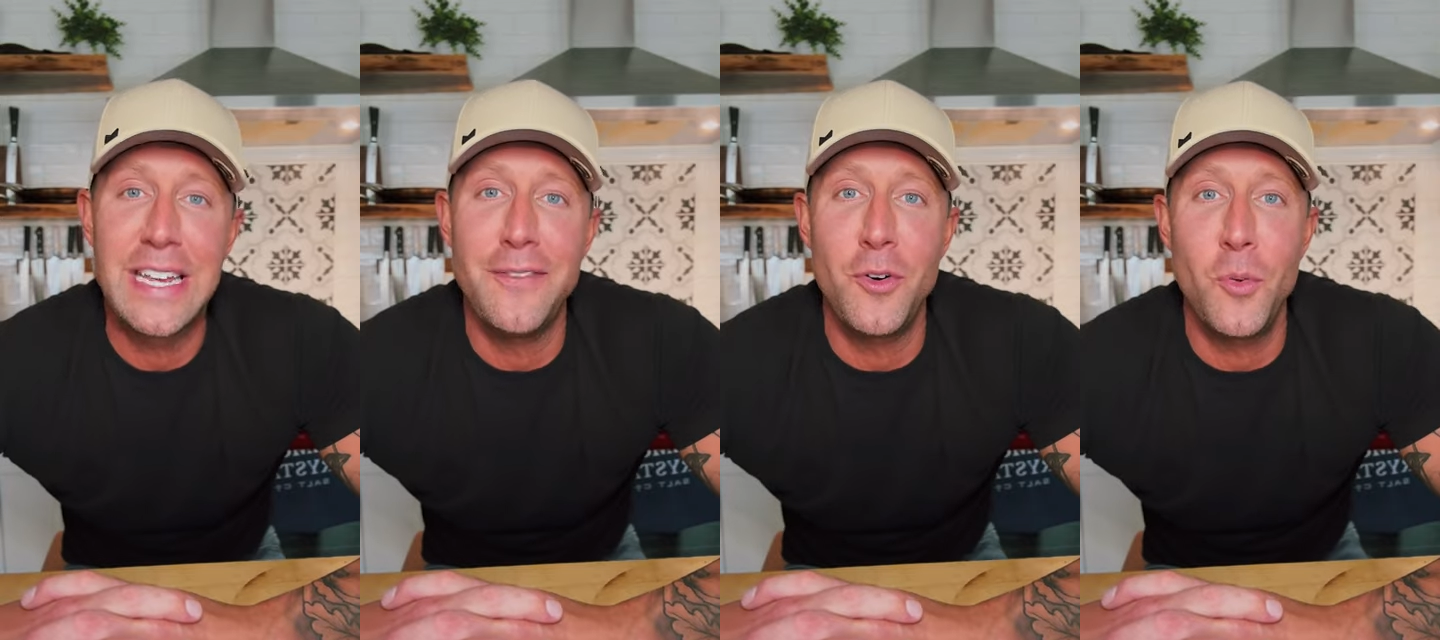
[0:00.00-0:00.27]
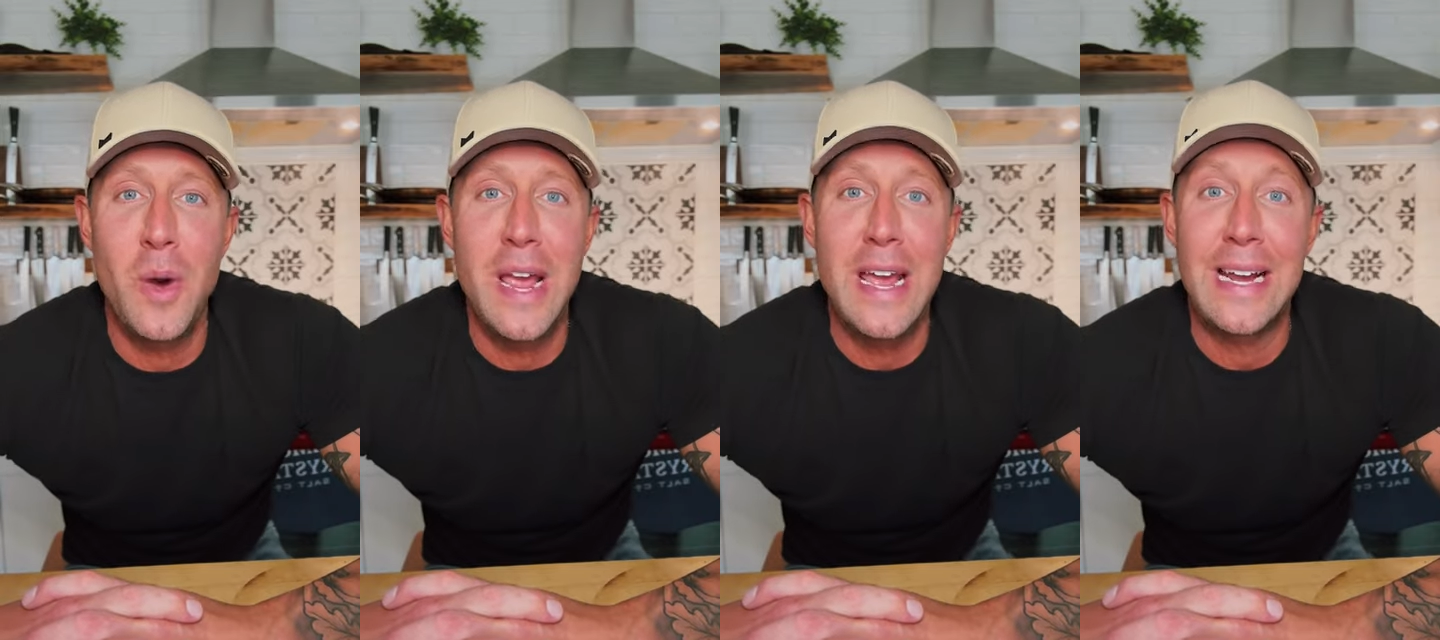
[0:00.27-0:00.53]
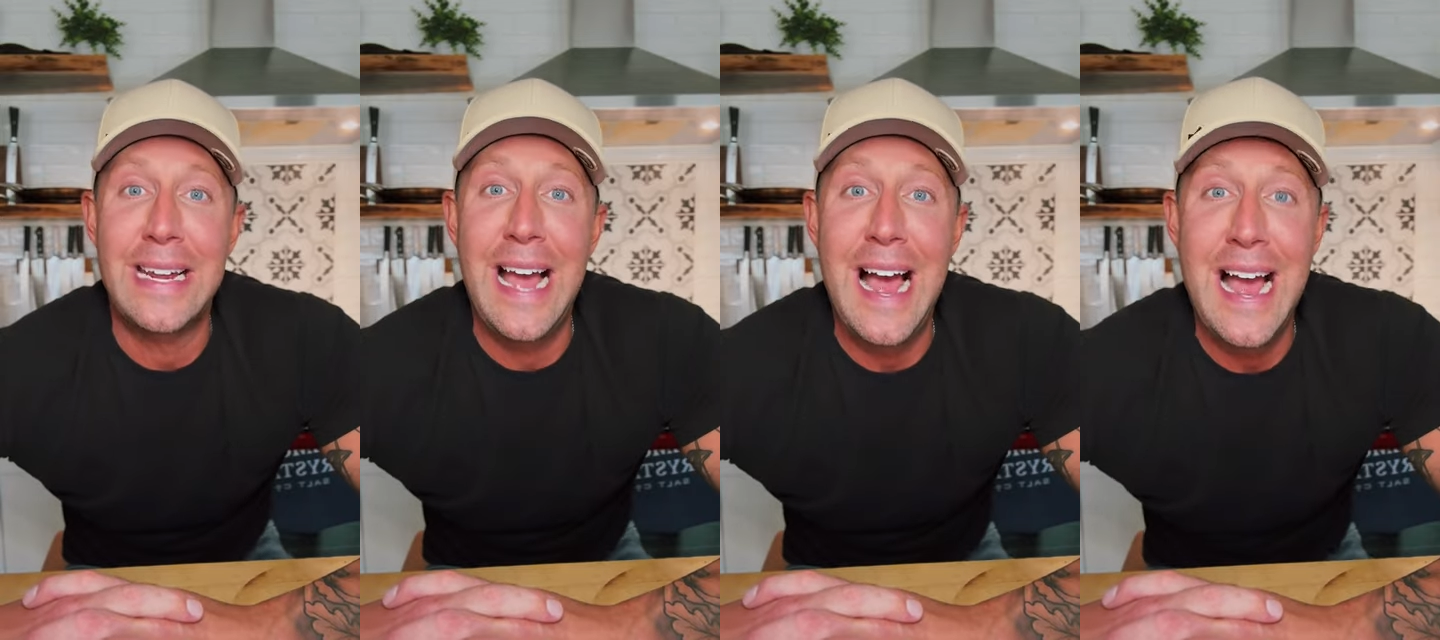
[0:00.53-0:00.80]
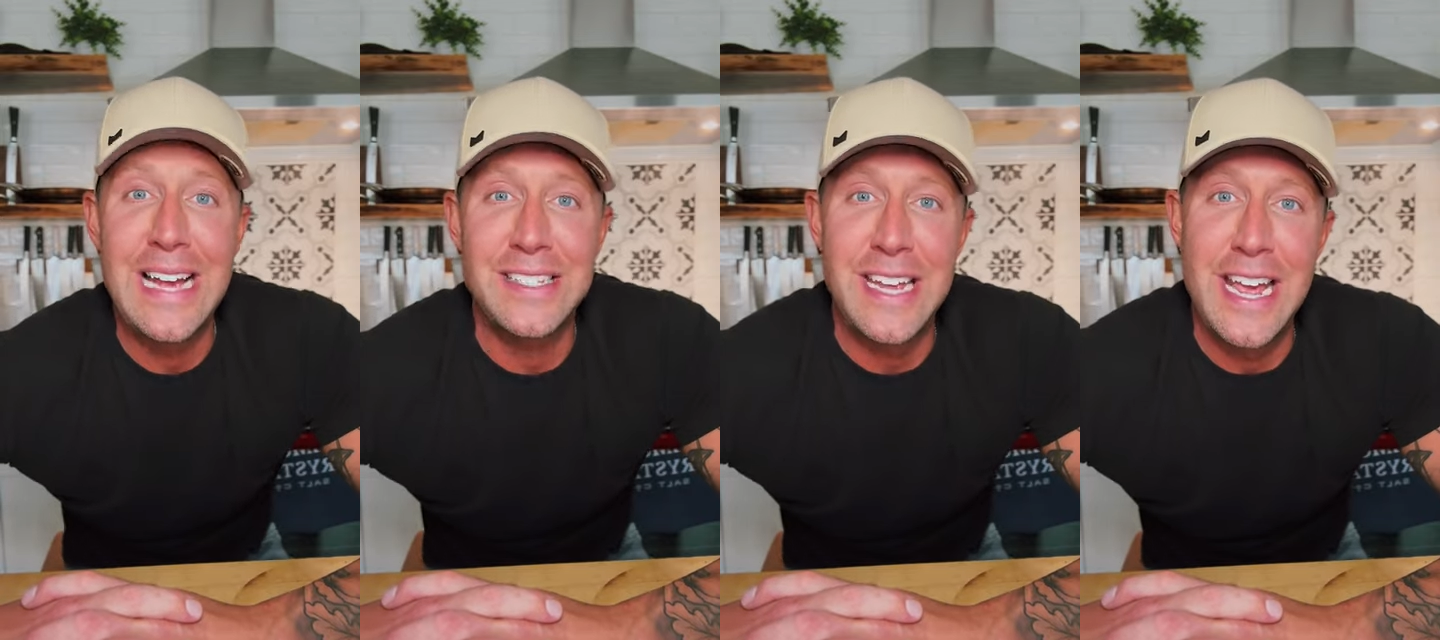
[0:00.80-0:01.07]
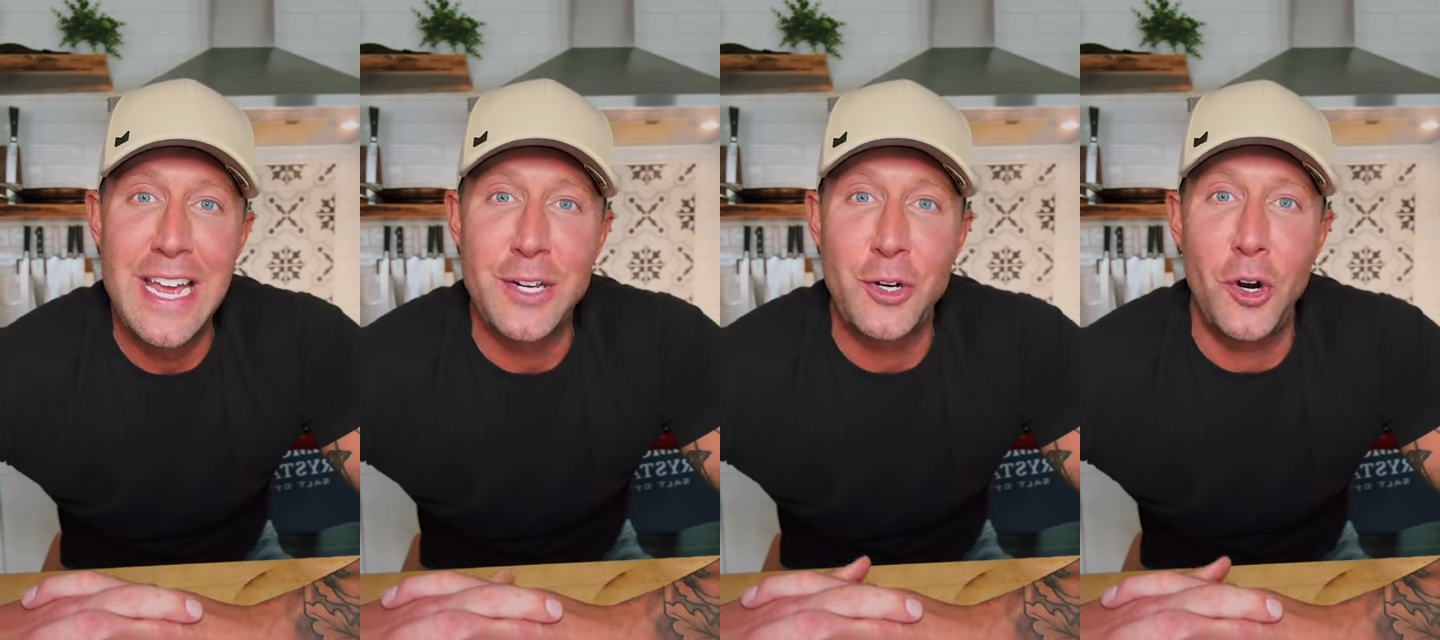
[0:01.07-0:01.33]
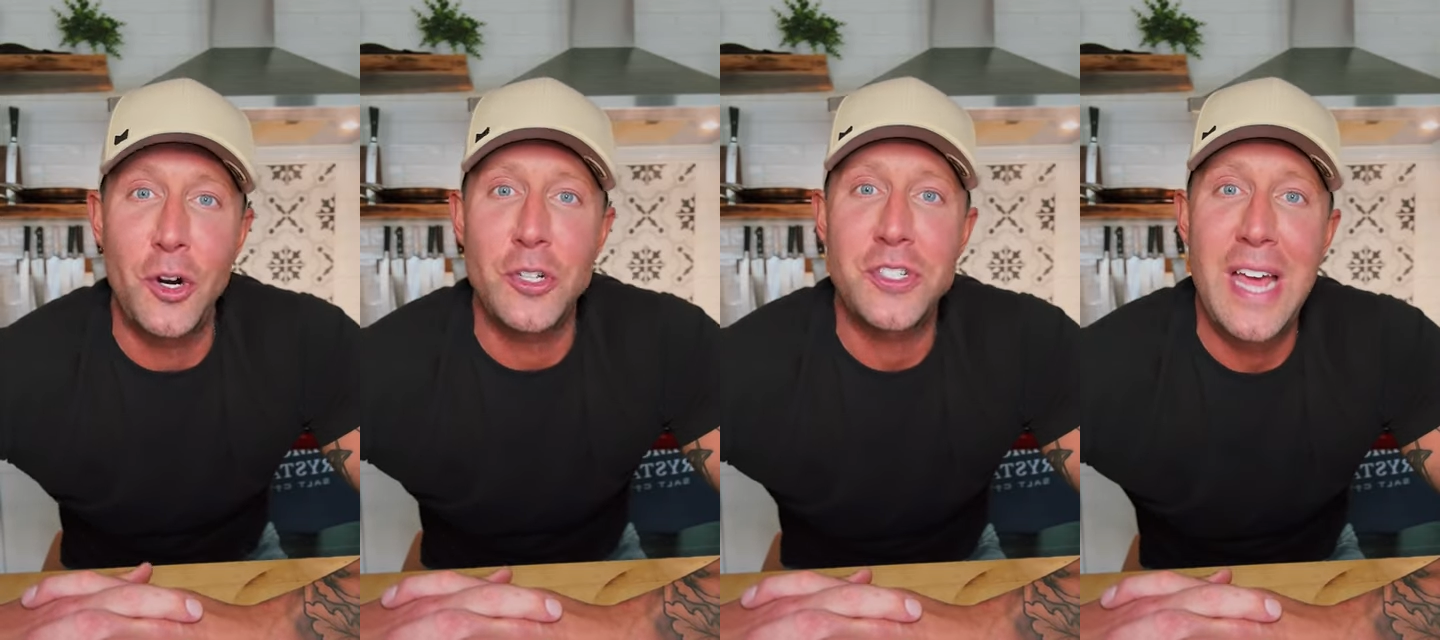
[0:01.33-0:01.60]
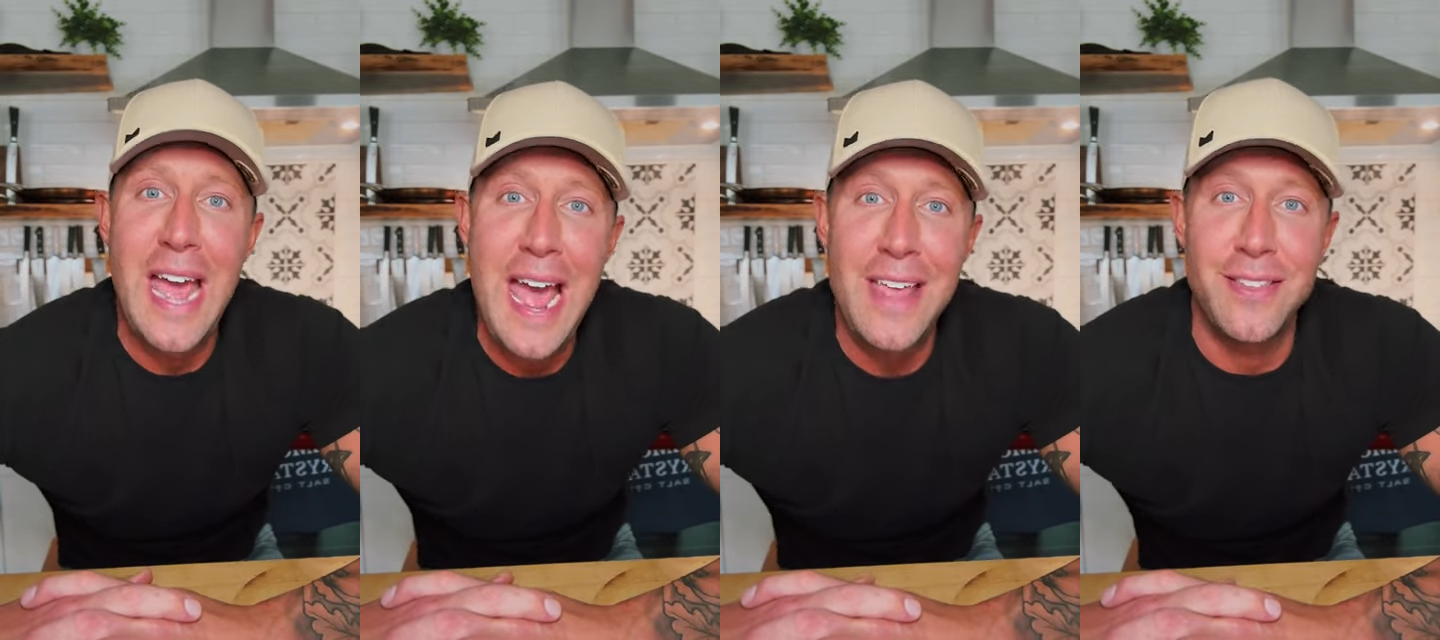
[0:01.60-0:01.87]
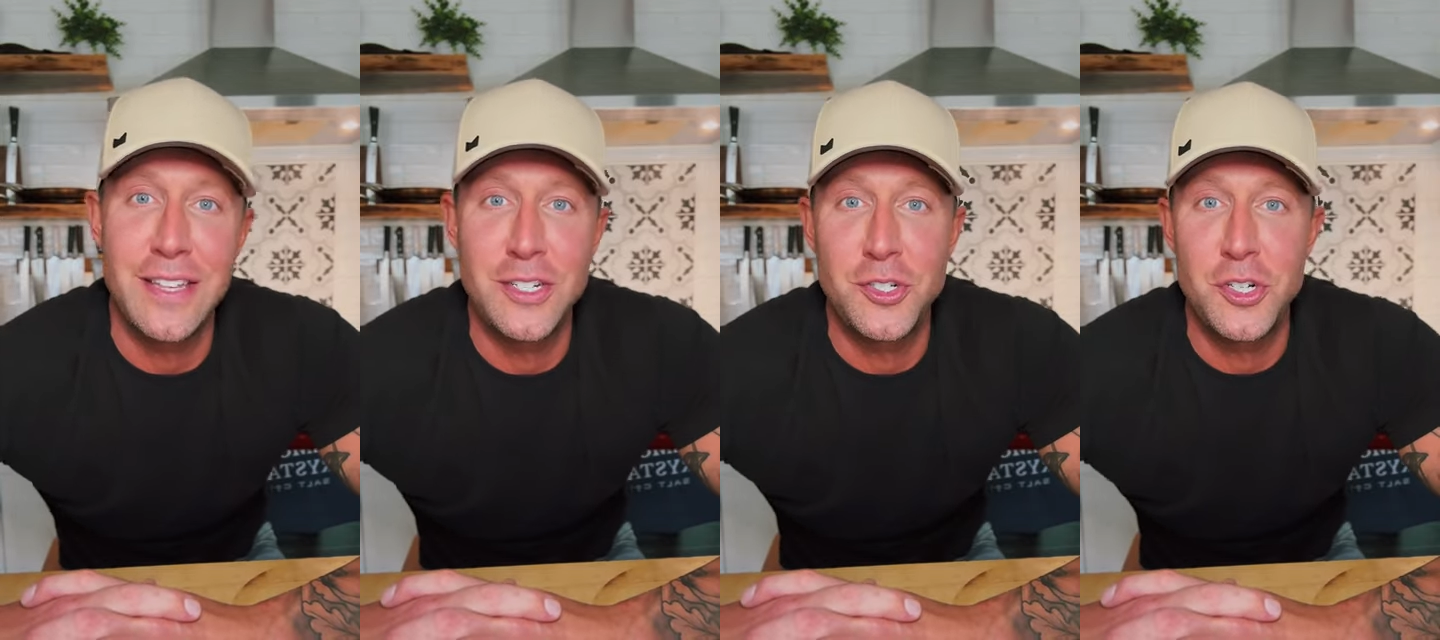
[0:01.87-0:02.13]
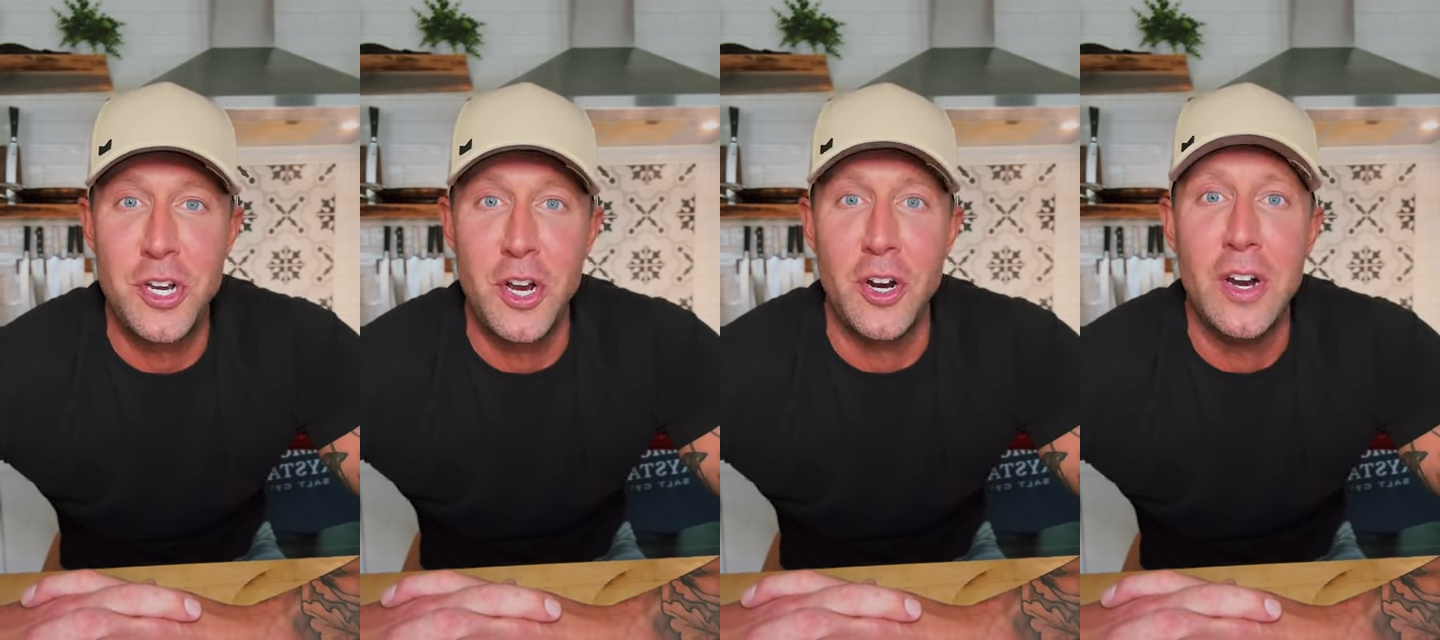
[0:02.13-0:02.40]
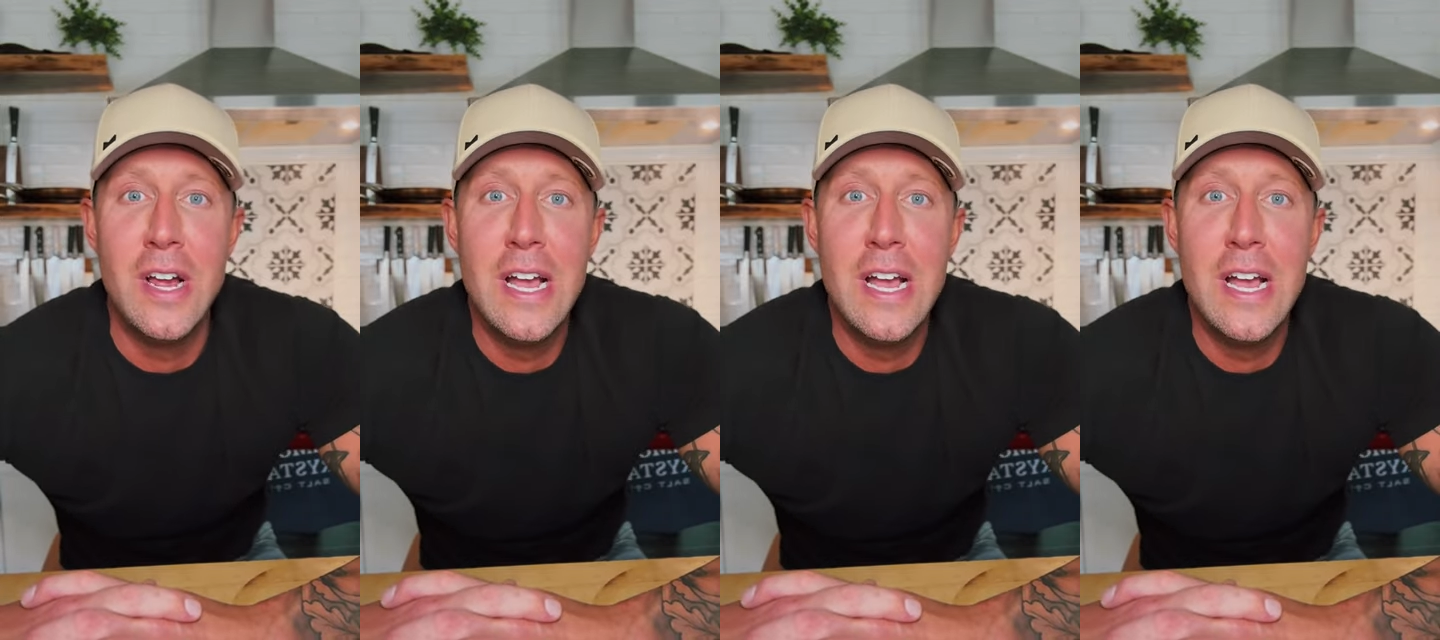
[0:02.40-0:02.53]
give away a guys and girls hat this year.